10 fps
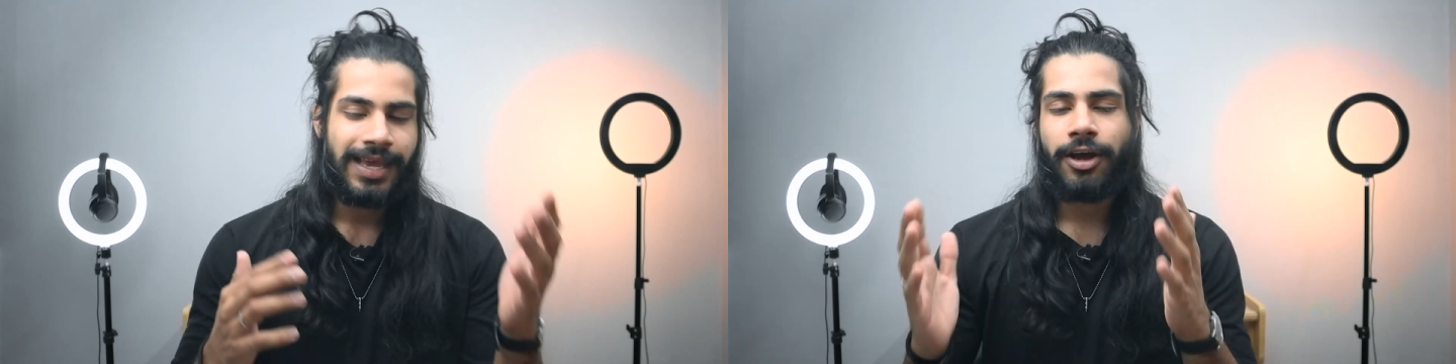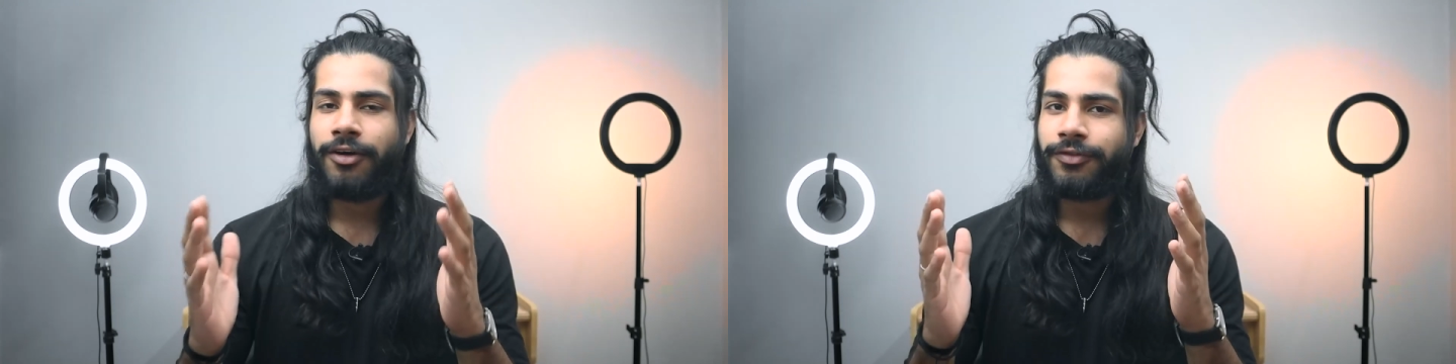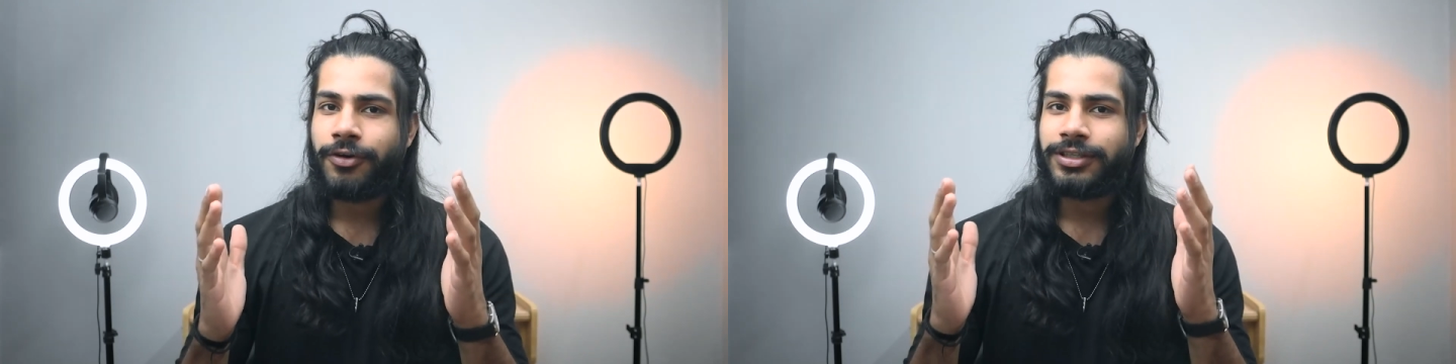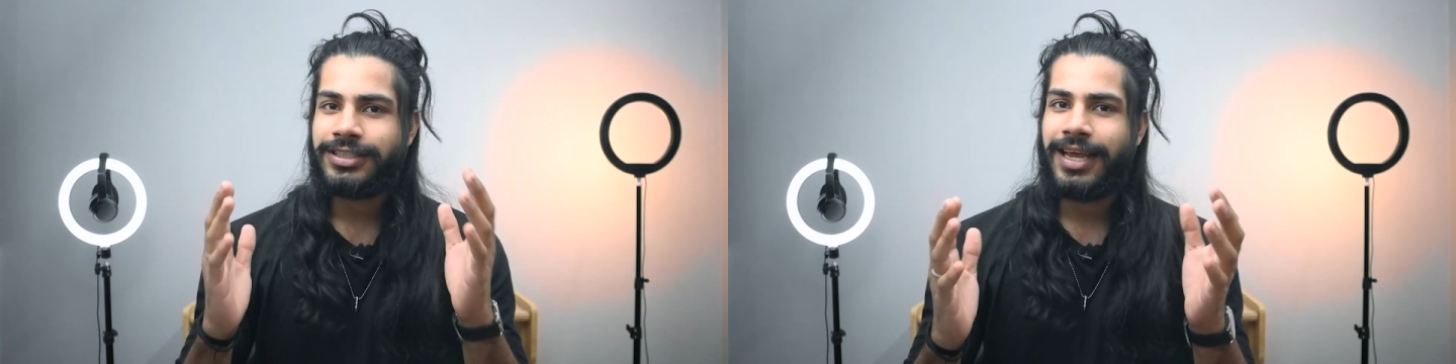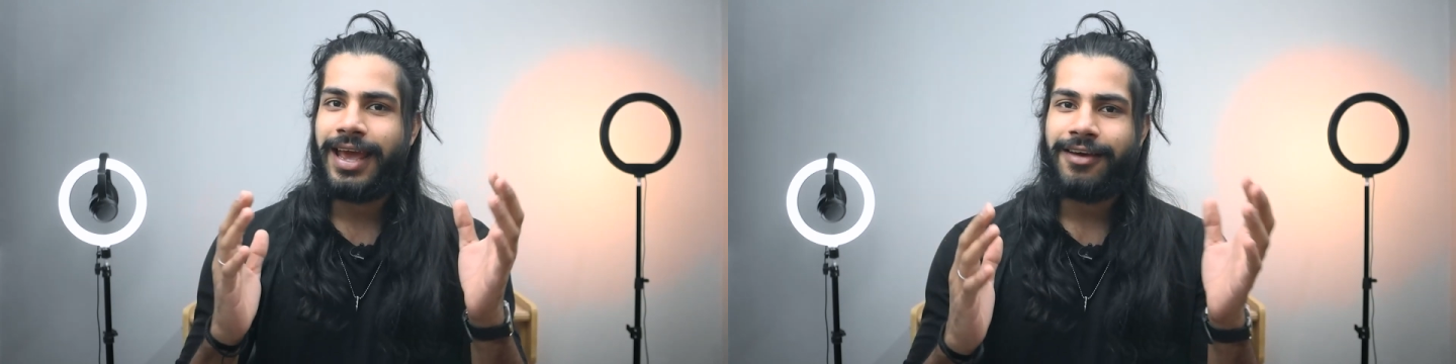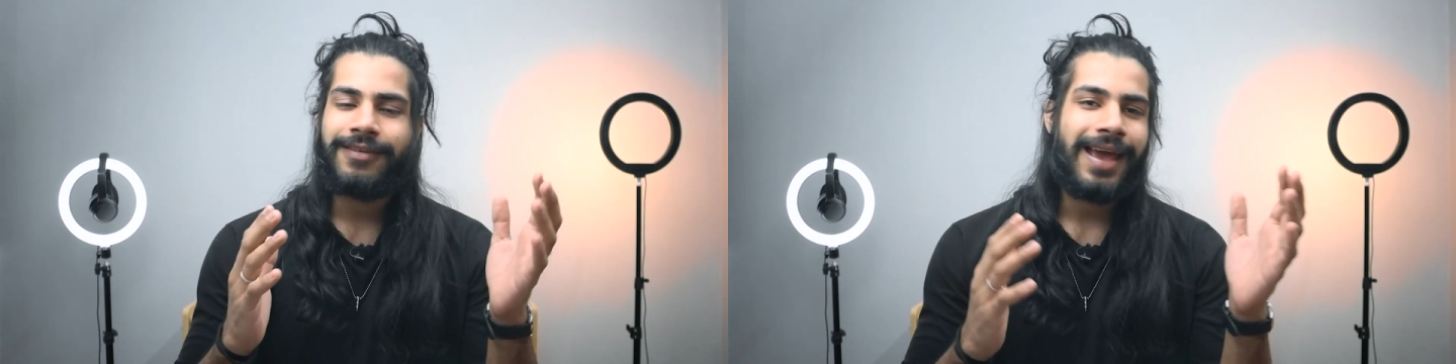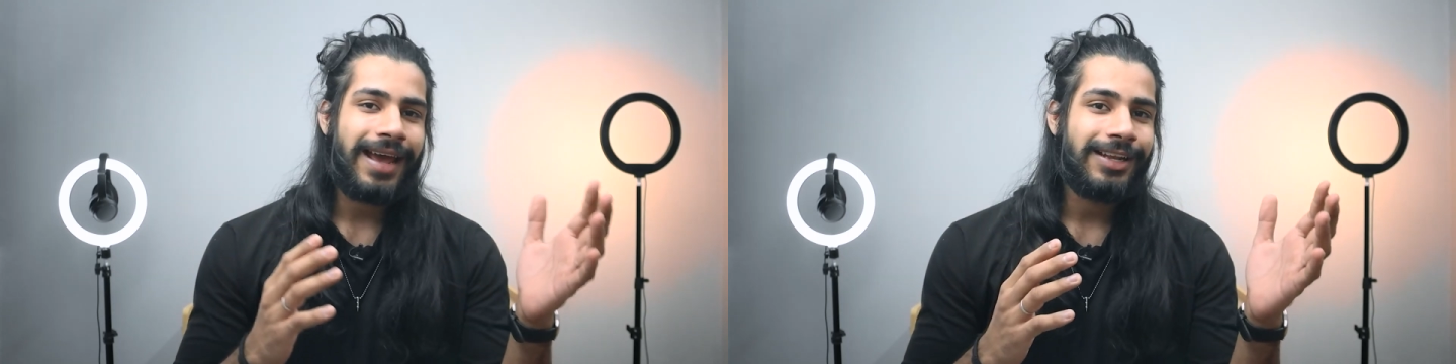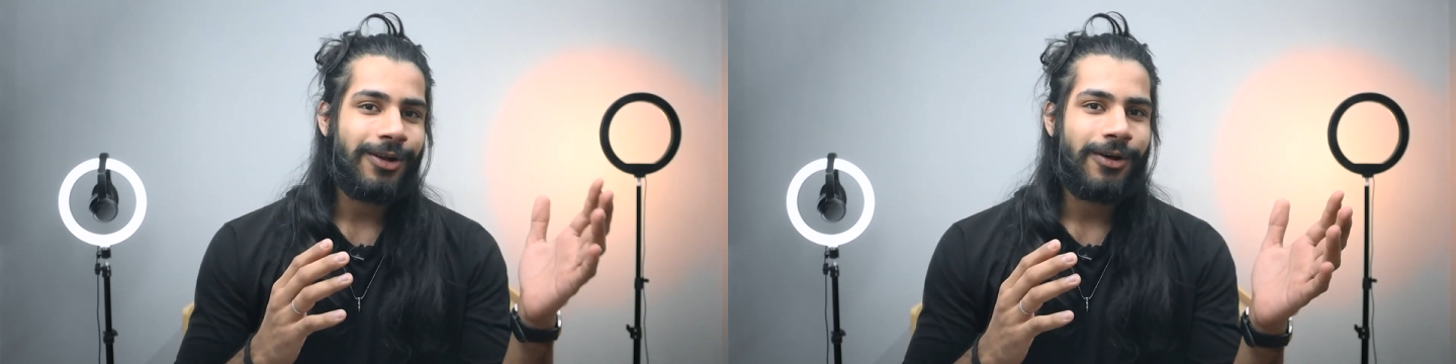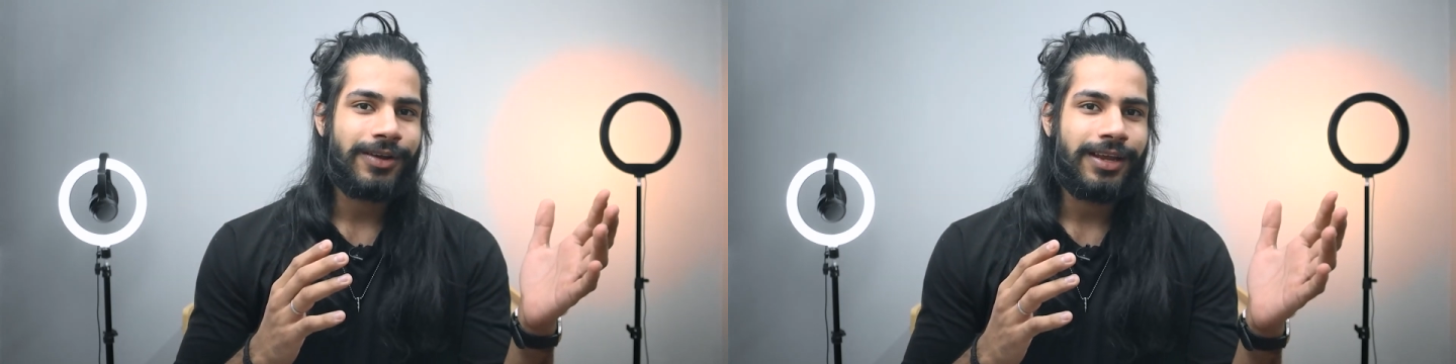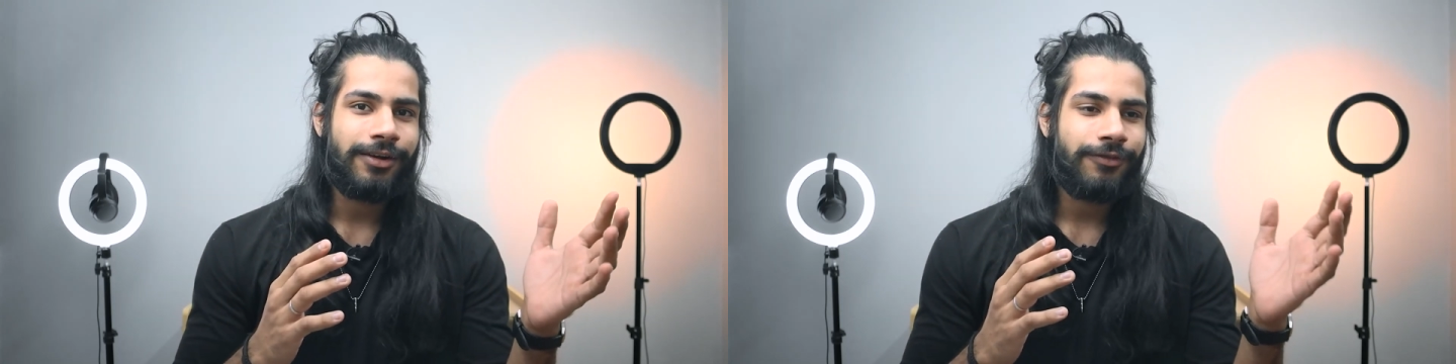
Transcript: Now, of course, she have had long hair